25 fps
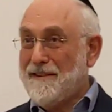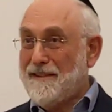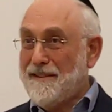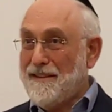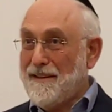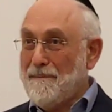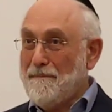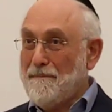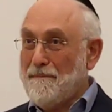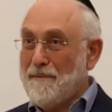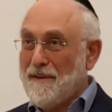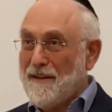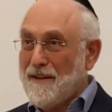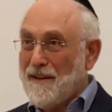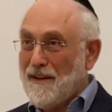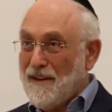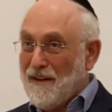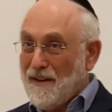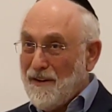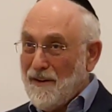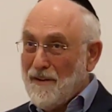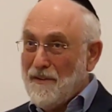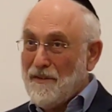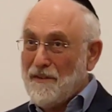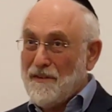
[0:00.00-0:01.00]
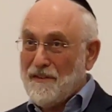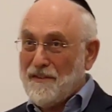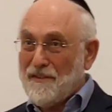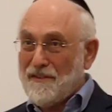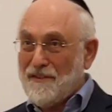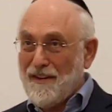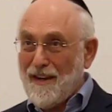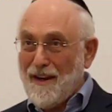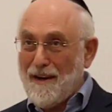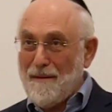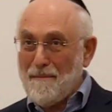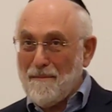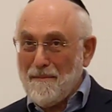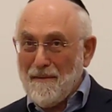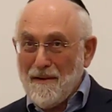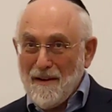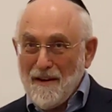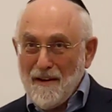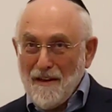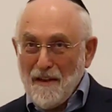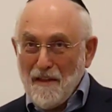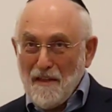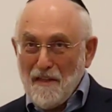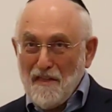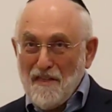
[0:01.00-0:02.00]
deeper on the same
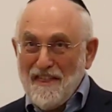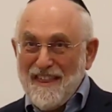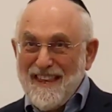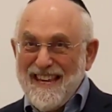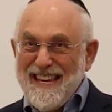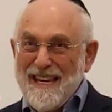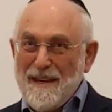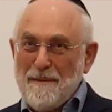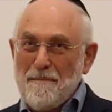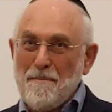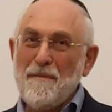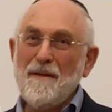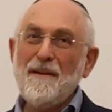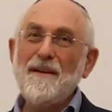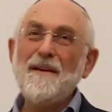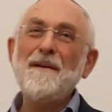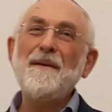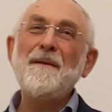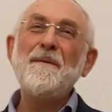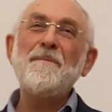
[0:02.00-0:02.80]
theme,